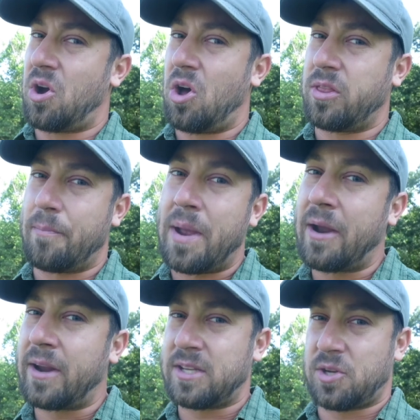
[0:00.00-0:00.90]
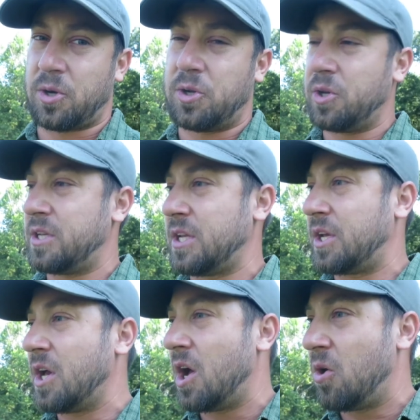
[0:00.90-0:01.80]
all the bearings are good to
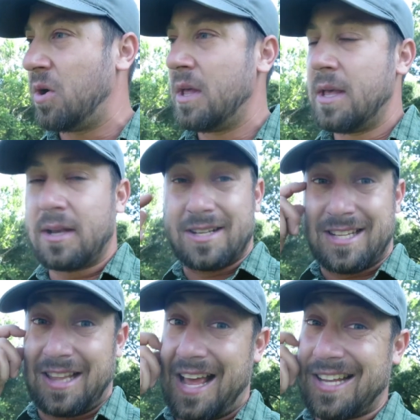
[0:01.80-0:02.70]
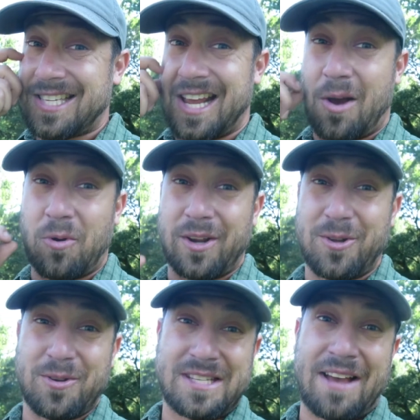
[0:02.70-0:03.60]
go, because the last thing I want
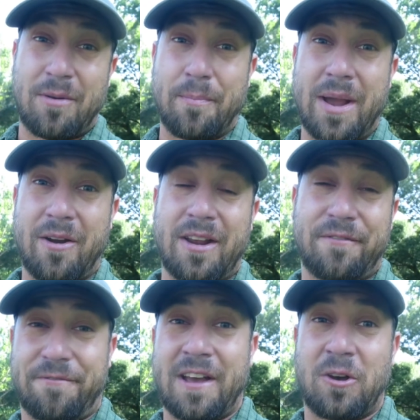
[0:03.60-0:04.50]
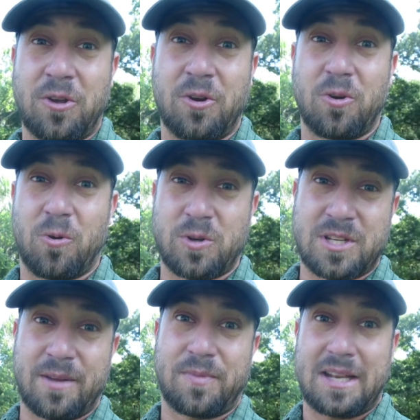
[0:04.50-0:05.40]
to do is have a bearing failure or
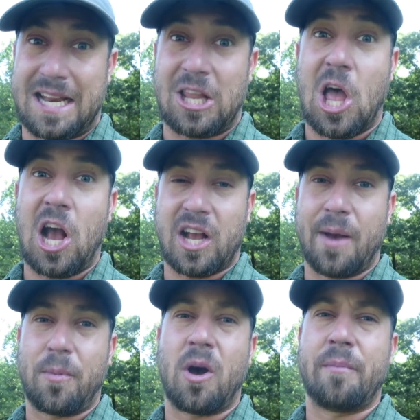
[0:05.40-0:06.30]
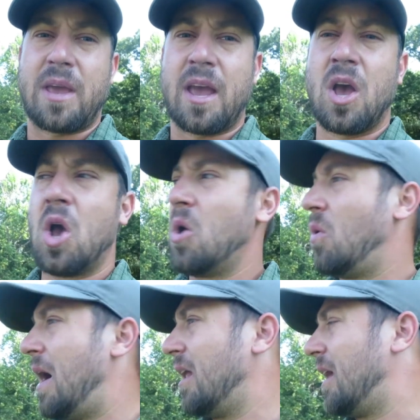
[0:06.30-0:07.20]
something will lock up on me
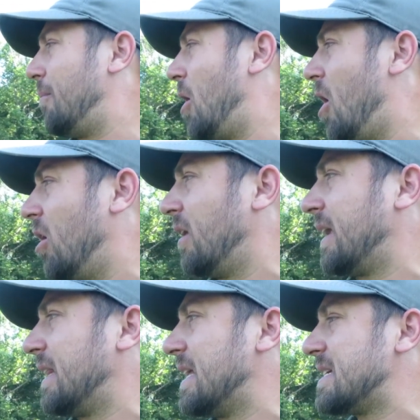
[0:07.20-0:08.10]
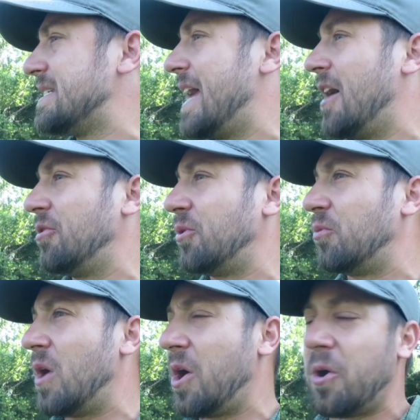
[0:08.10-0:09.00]
while I'm hauling in this down the
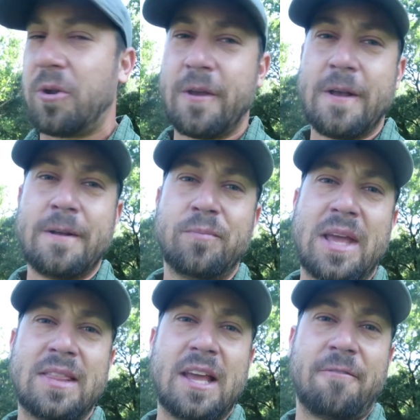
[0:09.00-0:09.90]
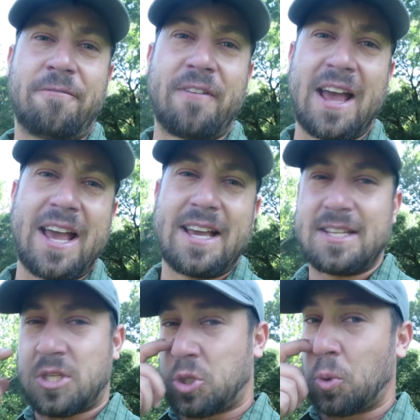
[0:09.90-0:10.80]
road. And then
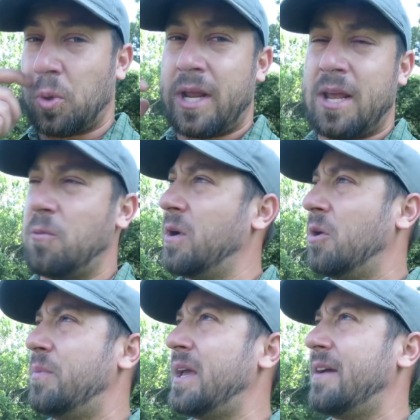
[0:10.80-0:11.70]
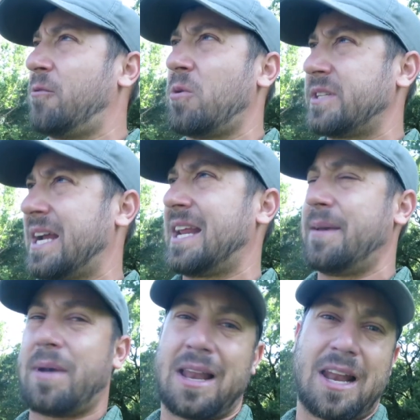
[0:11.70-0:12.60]
phase 3 will be, of course, I got to
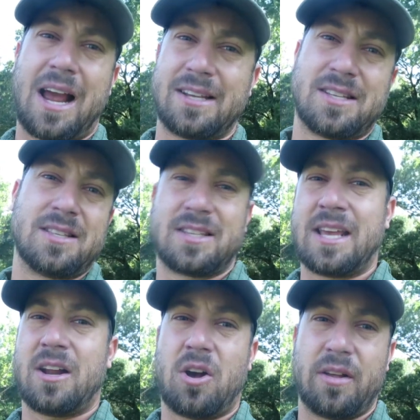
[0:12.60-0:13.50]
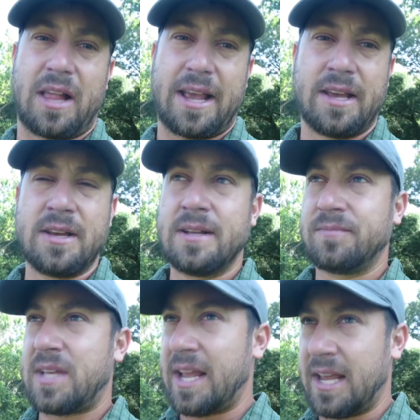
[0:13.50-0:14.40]
get my license, get all,
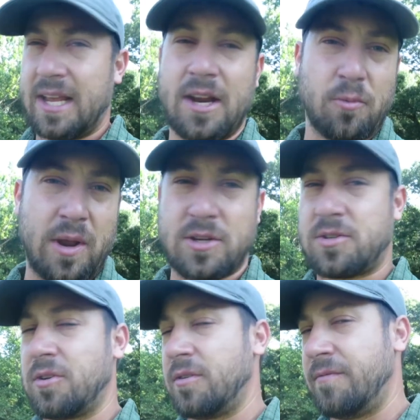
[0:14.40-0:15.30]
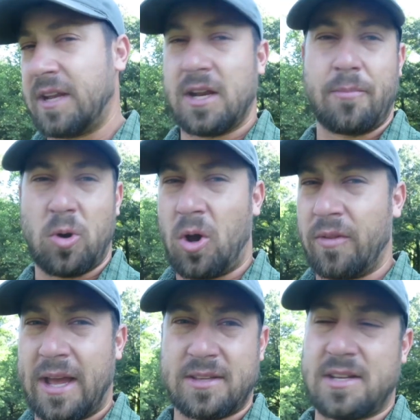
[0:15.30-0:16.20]
take it, get it registered, VIN number, all
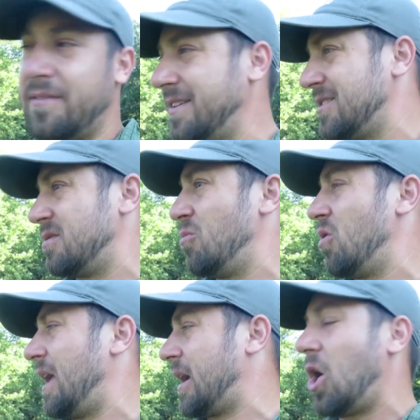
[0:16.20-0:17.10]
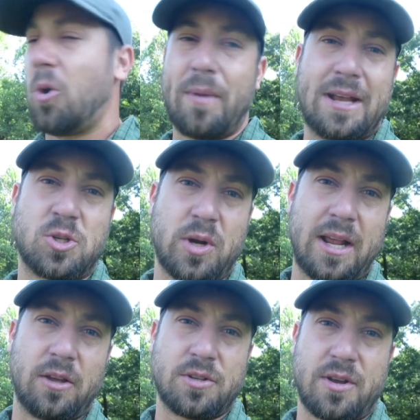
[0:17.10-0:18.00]
that stuff. This is more like a homemade
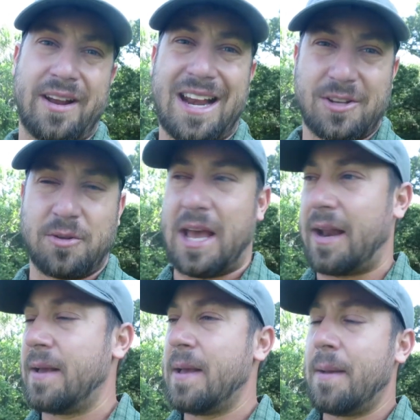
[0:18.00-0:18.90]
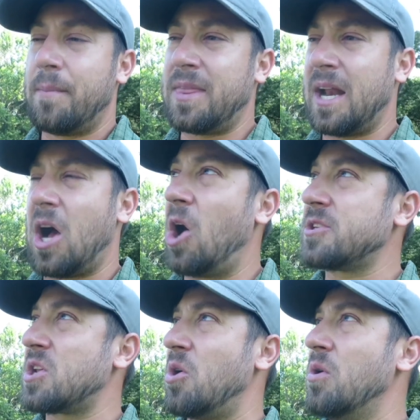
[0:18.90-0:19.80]
trailer, so I got to do that. But then I
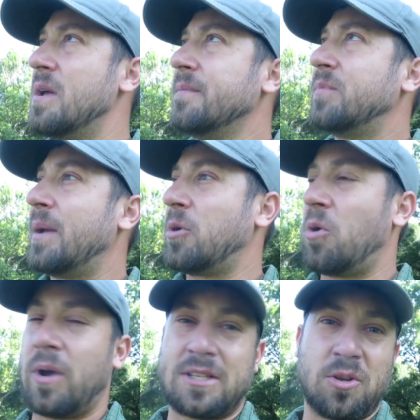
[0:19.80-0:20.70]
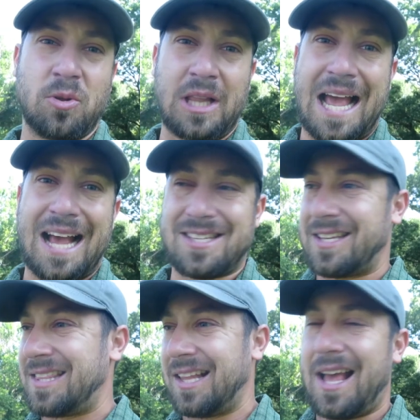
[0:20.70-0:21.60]
also am going to,
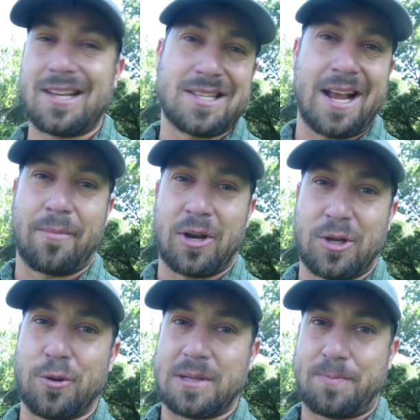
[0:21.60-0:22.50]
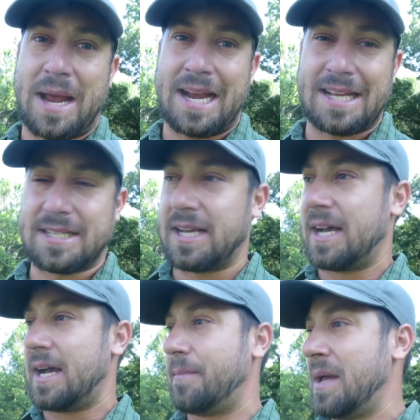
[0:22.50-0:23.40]
lastly, the last thing I'm going to do is paint it.
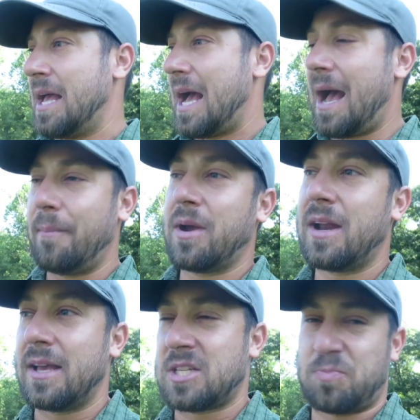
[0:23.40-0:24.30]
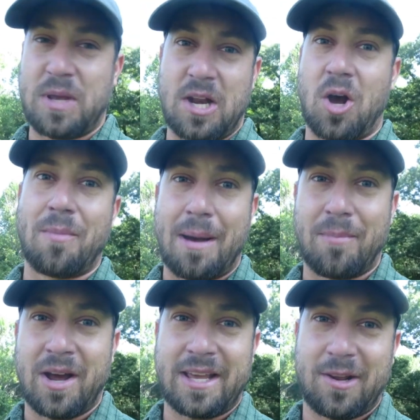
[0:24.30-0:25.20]
I'm going to spend all my
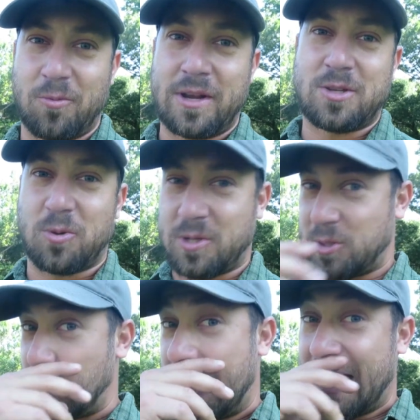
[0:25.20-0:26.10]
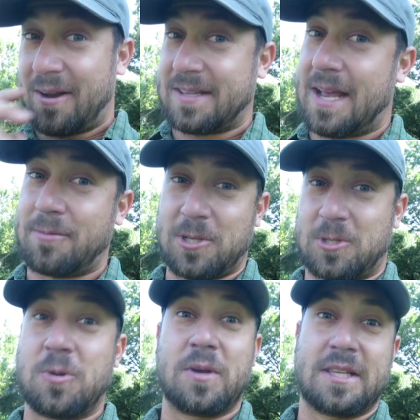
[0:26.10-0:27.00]
money and resources right now, because I'm
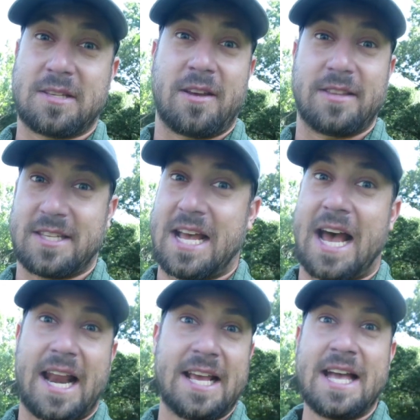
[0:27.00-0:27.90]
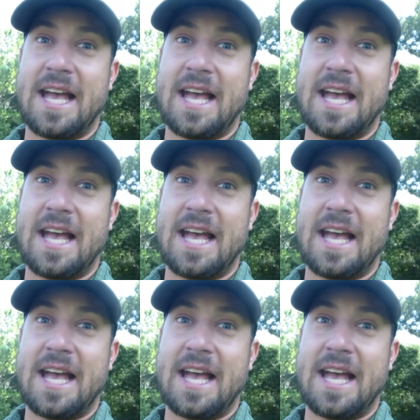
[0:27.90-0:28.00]
just doing this on the side.